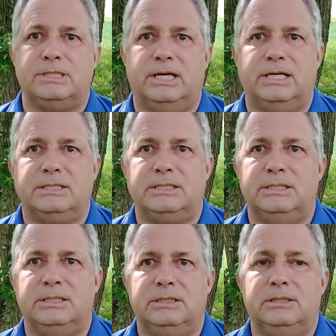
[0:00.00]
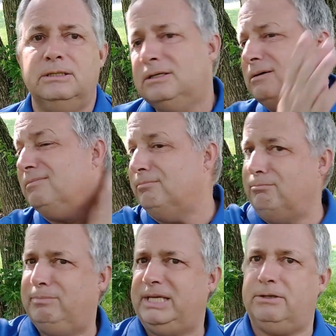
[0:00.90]
that
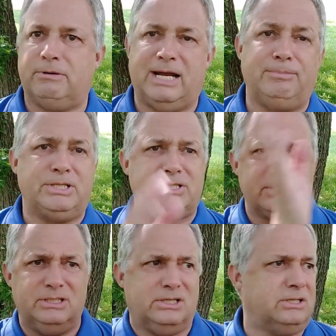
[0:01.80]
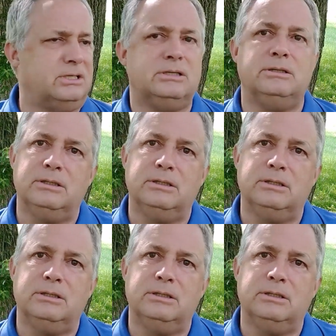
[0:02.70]
meat rabbits are